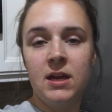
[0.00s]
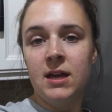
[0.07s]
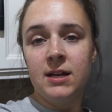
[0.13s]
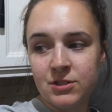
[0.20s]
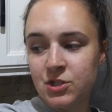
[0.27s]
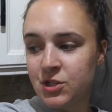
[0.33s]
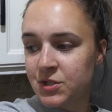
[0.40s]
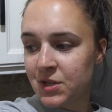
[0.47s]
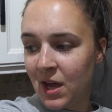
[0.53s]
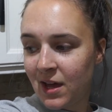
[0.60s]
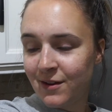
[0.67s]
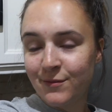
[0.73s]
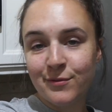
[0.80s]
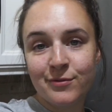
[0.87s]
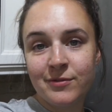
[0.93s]
just
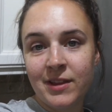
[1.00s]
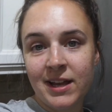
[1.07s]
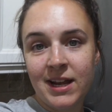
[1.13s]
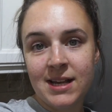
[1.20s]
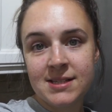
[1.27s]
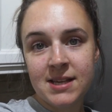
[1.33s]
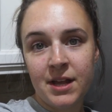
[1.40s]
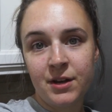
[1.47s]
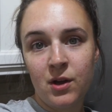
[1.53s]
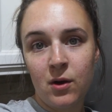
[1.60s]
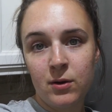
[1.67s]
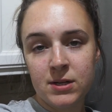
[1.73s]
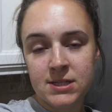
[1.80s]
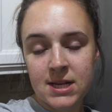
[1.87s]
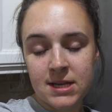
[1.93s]
kind of, like I said,
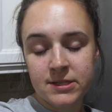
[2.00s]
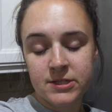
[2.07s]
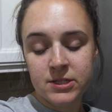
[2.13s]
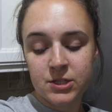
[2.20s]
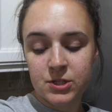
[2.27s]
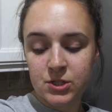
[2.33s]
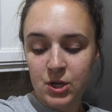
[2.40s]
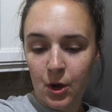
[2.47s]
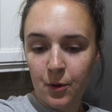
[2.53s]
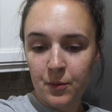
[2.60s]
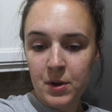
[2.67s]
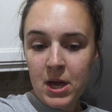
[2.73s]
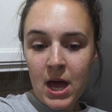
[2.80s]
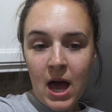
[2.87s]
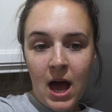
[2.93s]
coexist. So
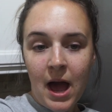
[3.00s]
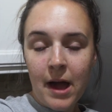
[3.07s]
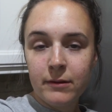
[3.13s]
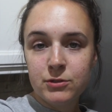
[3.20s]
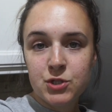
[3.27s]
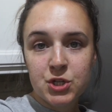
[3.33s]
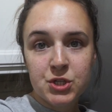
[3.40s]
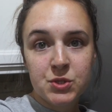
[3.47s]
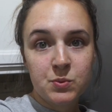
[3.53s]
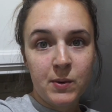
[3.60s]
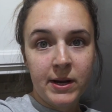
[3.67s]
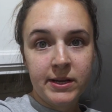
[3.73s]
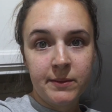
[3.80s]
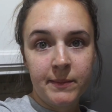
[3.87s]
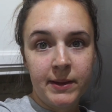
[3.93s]
I would just
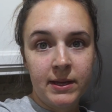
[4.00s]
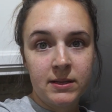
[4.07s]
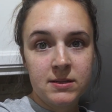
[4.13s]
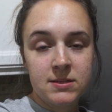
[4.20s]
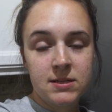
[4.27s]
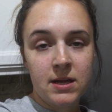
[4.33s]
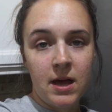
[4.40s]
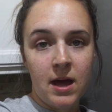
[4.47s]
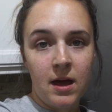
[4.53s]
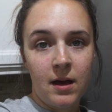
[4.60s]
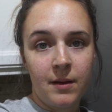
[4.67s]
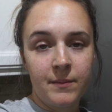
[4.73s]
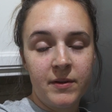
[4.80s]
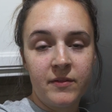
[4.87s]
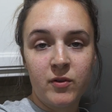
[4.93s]
recommend,
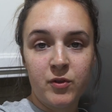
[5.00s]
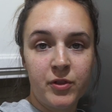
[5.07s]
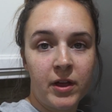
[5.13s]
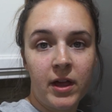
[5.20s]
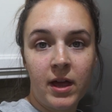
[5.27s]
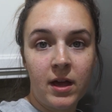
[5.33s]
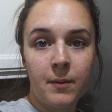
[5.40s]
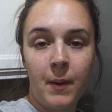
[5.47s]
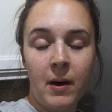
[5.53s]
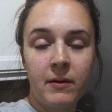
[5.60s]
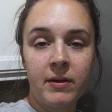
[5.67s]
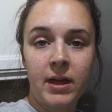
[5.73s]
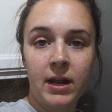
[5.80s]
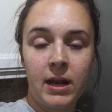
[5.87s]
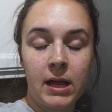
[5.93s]
if you're thinking
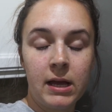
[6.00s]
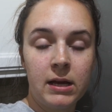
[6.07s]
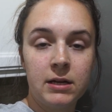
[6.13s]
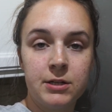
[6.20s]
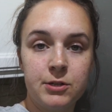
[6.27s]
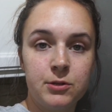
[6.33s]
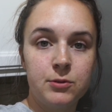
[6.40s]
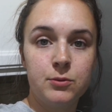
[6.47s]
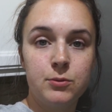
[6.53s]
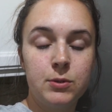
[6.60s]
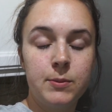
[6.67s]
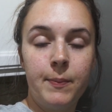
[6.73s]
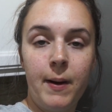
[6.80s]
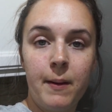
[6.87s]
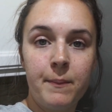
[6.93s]
about getting a new
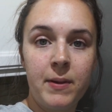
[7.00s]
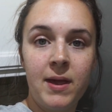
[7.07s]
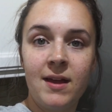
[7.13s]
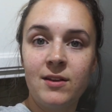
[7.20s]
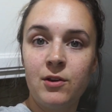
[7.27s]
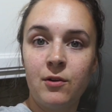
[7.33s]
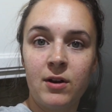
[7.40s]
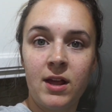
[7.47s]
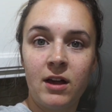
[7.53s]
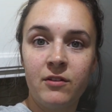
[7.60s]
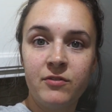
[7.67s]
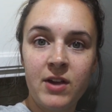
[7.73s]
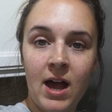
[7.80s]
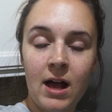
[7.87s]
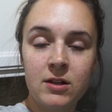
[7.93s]
puppy and you already
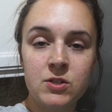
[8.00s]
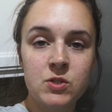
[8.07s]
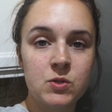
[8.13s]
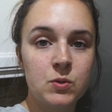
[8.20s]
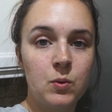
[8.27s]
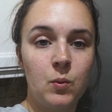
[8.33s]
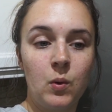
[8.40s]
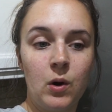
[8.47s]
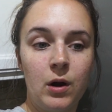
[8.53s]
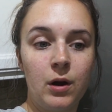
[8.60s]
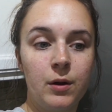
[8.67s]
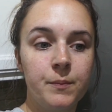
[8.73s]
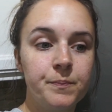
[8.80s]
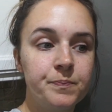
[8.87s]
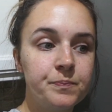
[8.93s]
have cats,
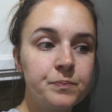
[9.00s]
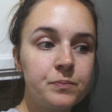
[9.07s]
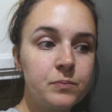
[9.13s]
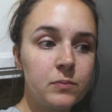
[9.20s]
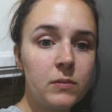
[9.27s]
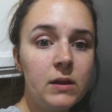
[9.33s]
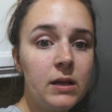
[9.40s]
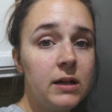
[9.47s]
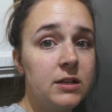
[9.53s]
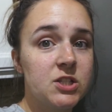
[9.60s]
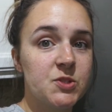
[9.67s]
or in